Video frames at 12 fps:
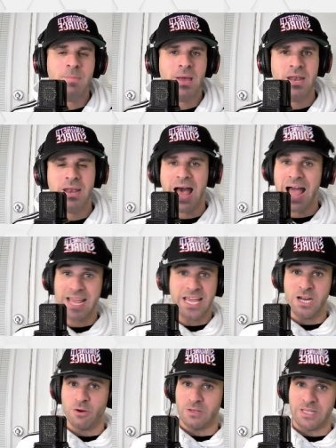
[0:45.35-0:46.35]
and I
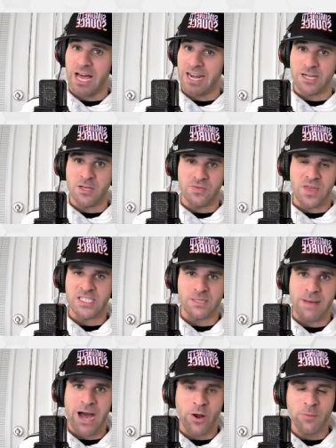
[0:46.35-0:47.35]
hear a lot of good things
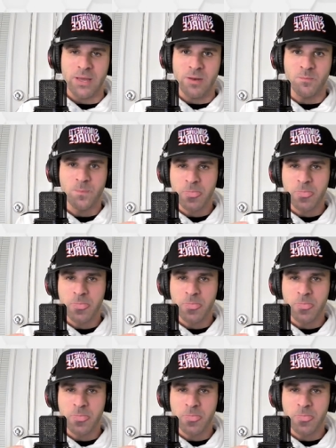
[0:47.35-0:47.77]
about him, and